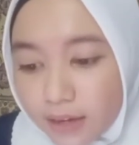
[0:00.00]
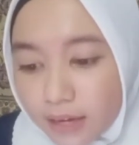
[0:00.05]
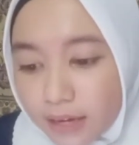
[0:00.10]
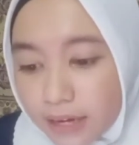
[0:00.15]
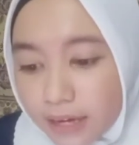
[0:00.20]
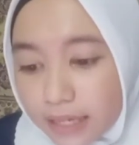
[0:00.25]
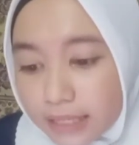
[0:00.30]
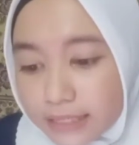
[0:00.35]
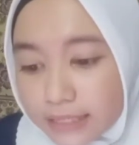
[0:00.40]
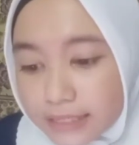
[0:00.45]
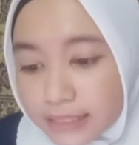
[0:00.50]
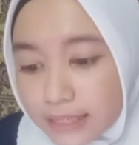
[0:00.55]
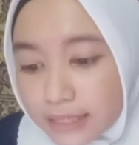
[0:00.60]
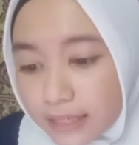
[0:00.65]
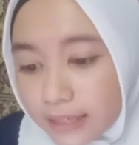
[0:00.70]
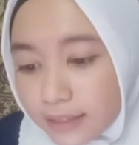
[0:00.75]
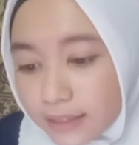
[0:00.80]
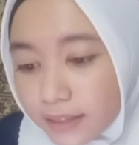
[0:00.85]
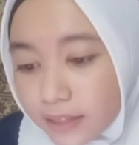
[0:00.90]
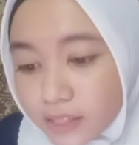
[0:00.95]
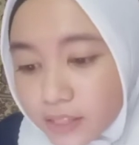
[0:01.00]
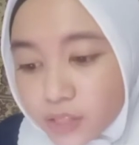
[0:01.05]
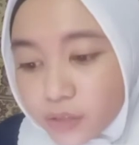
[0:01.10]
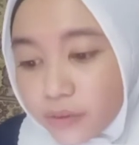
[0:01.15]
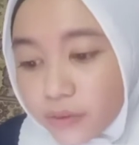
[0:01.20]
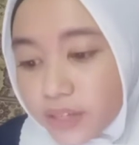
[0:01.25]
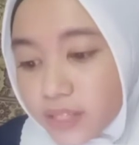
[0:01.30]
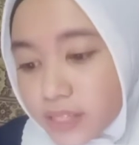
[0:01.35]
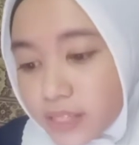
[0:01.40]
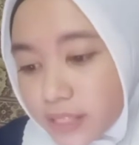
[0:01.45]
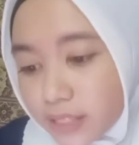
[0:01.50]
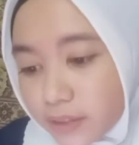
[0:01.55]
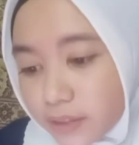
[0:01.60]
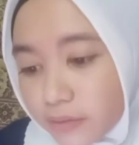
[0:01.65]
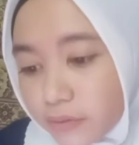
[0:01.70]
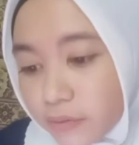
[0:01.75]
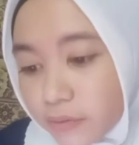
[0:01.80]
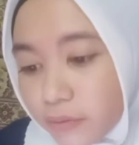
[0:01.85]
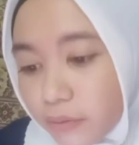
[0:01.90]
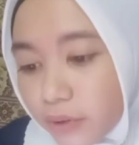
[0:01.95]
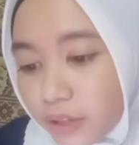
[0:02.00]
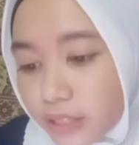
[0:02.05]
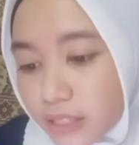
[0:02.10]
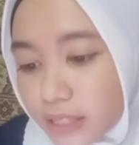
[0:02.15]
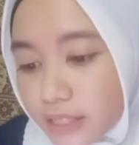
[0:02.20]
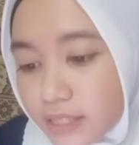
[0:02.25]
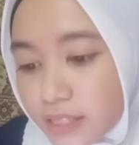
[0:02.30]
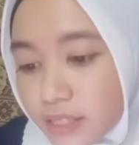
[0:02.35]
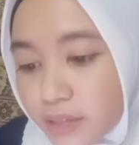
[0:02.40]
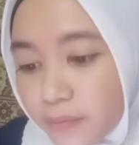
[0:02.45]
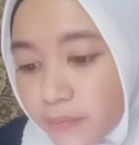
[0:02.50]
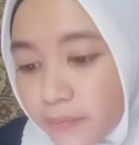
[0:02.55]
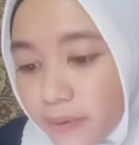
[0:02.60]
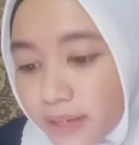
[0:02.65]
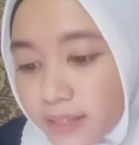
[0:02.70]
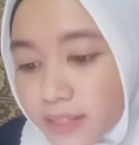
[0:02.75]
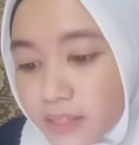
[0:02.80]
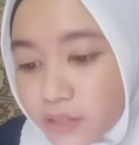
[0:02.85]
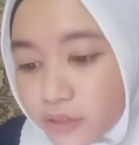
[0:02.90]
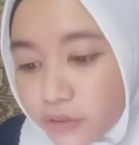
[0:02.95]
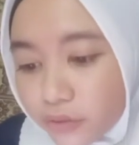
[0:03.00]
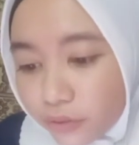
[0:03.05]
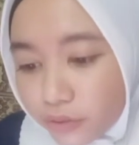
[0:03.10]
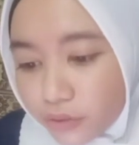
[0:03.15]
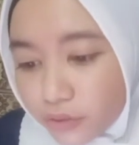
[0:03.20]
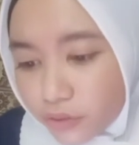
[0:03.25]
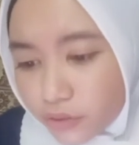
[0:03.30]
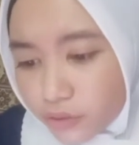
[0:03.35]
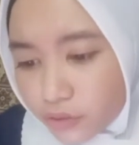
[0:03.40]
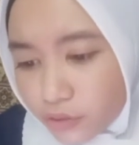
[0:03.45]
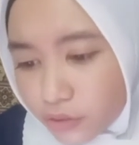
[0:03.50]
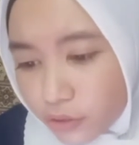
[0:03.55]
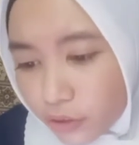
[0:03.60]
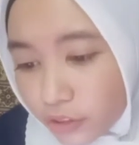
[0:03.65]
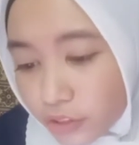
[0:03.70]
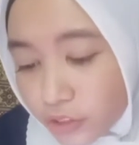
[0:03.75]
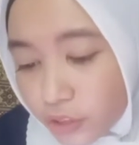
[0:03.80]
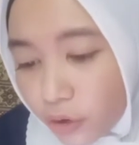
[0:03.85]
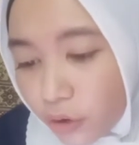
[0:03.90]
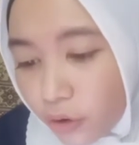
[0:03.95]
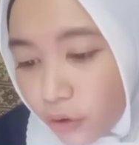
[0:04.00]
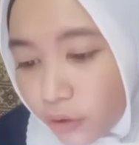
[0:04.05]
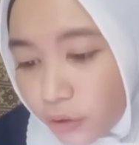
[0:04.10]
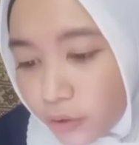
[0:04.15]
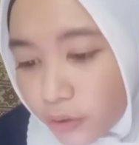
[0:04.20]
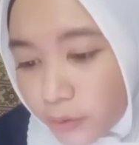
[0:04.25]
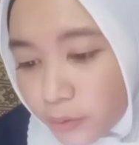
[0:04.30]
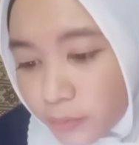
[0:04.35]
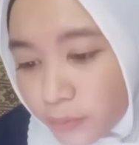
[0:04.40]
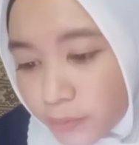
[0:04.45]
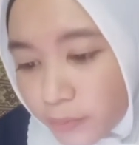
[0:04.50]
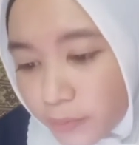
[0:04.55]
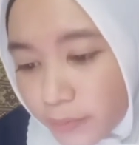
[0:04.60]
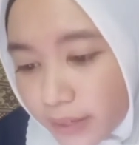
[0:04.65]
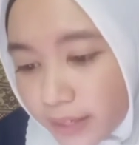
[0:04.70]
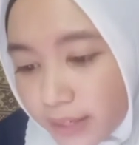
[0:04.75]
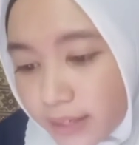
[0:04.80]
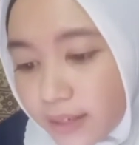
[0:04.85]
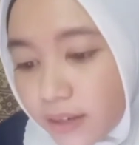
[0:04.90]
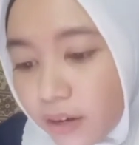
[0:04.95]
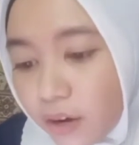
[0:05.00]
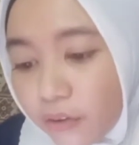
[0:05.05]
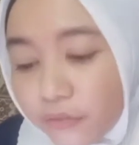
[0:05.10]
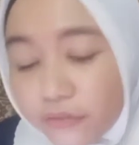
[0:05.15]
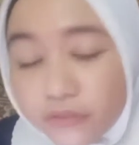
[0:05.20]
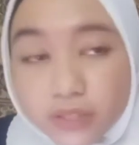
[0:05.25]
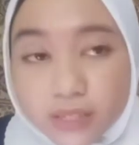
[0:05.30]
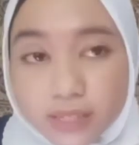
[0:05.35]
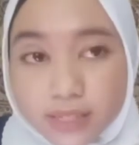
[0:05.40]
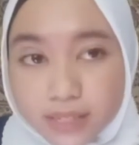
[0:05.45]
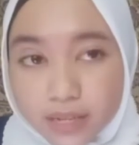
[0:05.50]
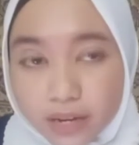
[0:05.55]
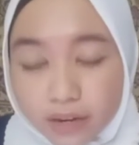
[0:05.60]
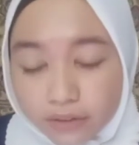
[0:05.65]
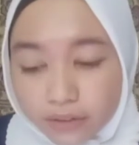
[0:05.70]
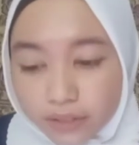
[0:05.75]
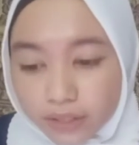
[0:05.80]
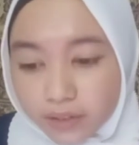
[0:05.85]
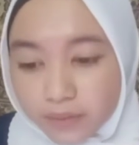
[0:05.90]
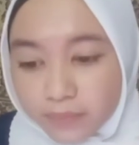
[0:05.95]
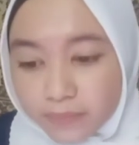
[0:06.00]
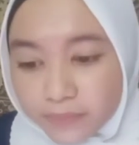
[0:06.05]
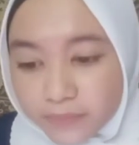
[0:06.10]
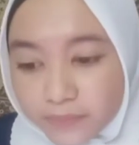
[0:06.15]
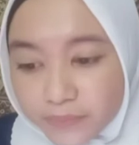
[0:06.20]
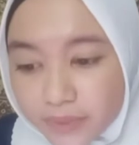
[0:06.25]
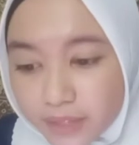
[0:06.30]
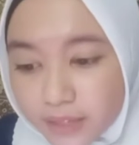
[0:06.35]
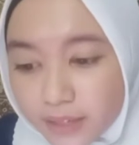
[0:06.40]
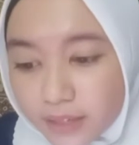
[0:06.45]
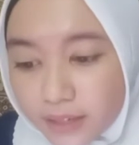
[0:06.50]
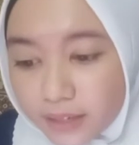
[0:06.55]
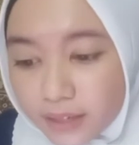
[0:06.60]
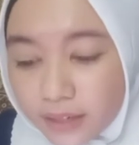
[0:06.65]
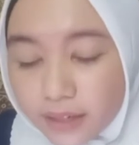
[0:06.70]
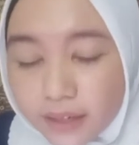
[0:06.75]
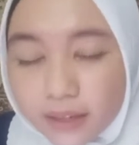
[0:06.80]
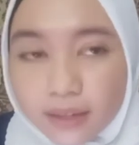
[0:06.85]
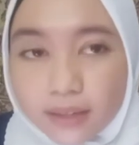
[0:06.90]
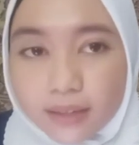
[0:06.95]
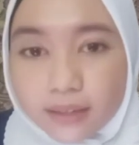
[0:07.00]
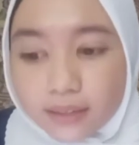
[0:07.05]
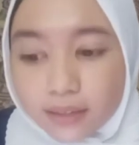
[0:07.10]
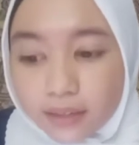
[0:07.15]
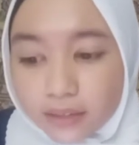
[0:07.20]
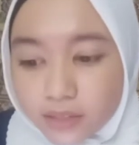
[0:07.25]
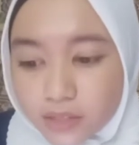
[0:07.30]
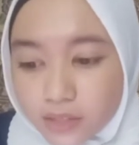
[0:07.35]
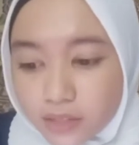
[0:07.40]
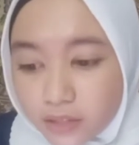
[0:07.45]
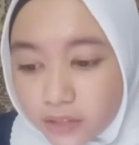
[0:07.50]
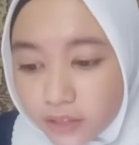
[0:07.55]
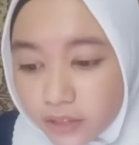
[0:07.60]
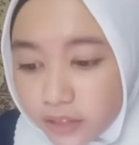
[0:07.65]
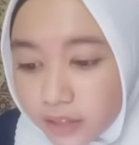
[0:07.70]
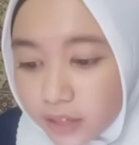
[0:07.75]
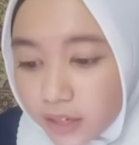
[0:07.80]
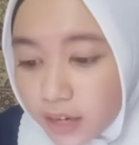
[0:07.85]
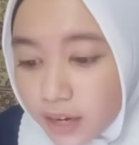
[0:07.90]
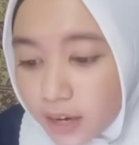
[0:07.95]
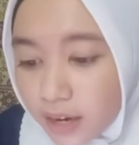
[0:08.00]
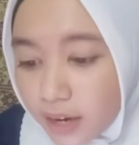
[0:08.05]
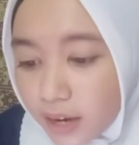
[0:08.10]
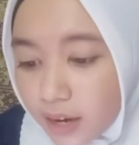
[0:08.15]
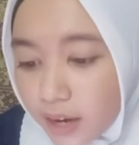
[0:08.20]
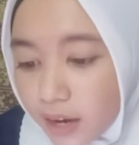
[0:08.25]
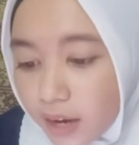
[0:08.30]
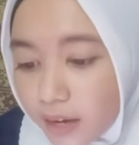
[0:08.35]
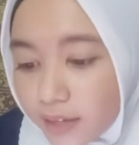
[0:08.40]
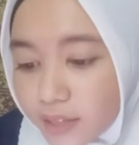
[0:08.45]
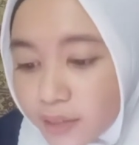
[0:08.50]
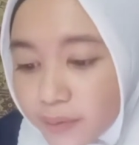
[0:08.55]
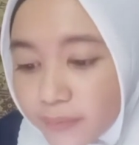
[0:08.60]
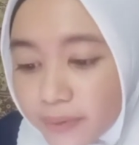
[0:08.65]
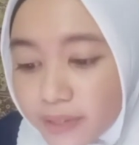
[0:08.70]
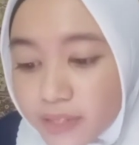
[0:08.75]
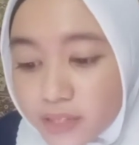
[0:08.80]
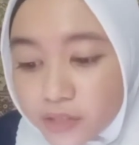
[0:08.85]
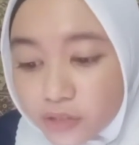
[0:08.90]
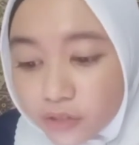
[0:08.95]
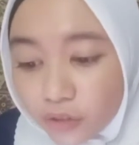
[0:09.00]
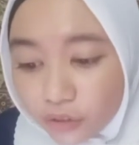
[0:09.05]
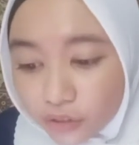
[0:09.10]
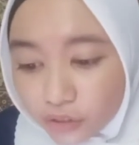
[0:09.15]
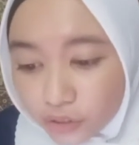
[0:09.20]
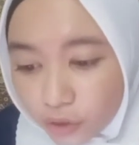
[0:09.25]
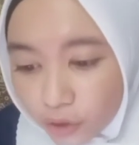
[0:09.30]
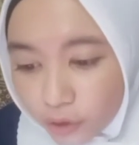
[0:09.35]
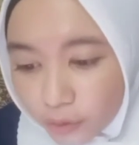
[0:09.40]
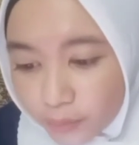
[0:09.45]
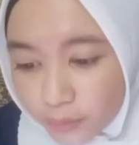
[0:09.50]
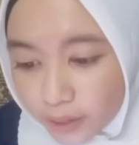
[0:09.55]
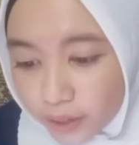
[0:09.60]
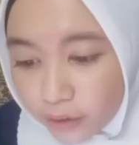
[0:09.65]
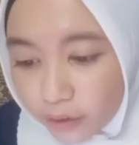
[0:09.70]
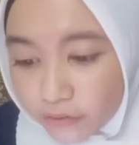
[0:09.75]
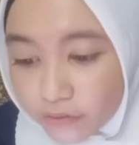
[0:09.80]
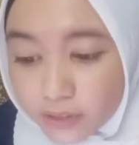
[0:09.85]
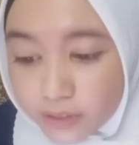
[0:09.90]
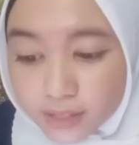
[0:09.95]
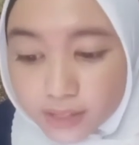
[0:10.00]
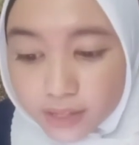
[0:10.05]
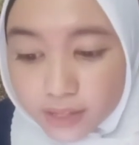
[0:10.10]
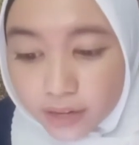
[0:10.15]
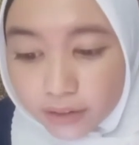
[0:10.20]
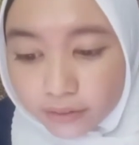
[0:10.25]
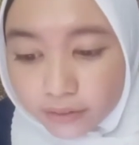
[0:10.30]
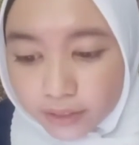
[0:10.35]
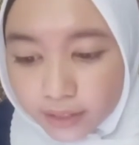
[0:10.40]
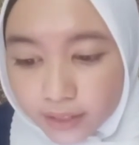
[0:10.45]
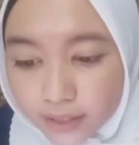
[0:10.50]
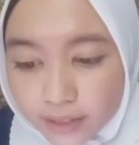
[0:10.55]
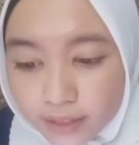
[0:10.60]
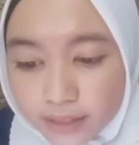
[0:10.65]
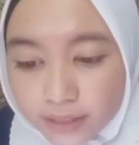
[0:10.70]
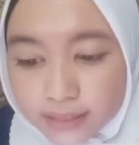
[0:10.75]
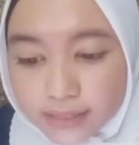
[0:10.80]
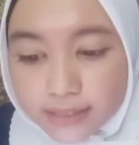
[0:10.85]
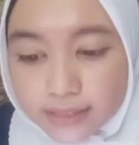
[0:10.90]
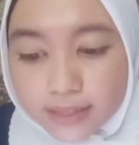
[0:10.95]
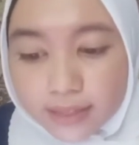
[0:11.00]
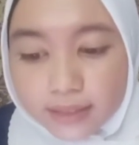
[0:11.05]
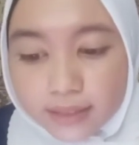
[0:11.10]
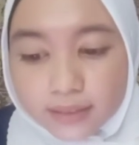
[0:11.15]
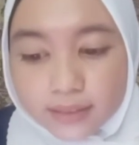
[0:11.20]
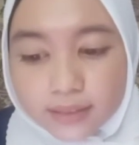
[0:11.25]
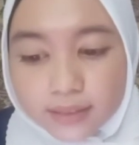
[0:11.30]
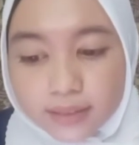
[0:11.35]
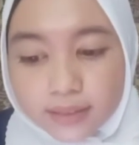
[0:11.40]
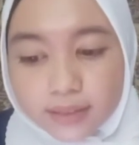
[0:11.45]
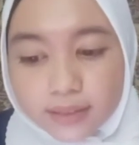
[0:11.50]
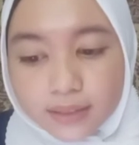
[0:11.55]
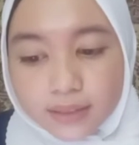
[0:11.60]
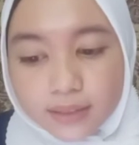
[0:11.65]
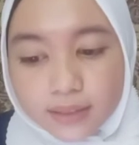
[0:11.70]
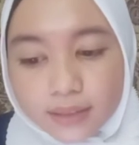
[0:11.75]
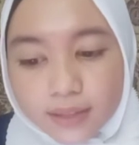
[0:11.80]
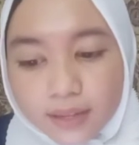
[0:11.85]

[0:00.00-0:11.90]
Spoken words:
And then next question, what is the main shortcoming of this theory? The answer, the main shortcoming of this theory is that the